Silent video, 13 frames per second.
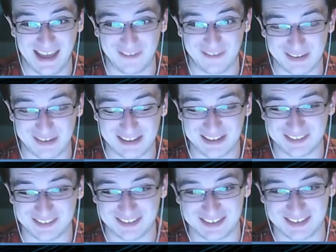FE
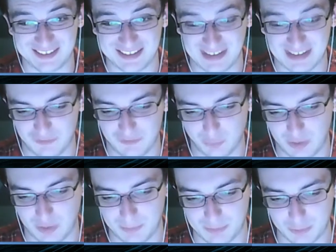as he did in
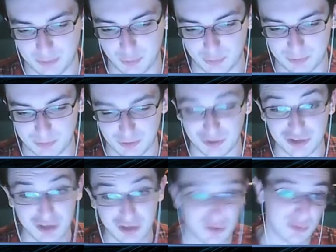F1. But of course, we got a
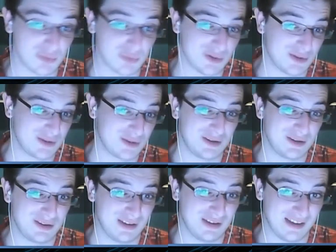new
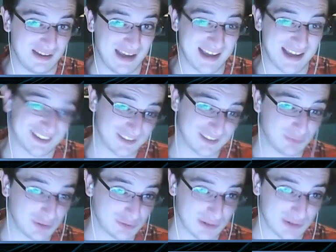
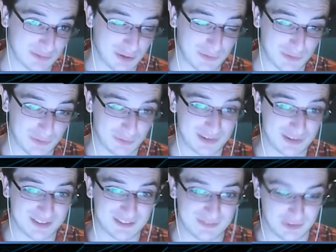ex-F1 driver on the
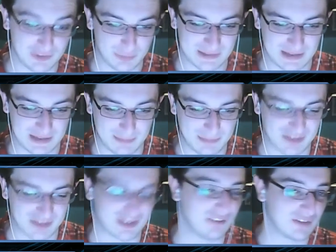grid this weekend,
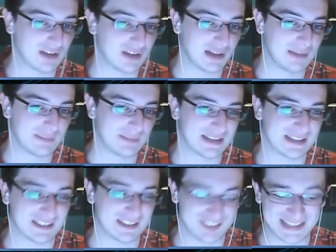Pascal Wehrlein,
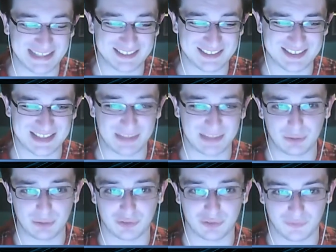making his late
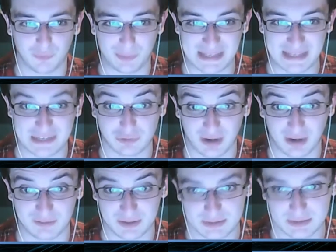debut as a Formula E
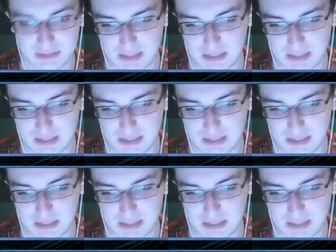driver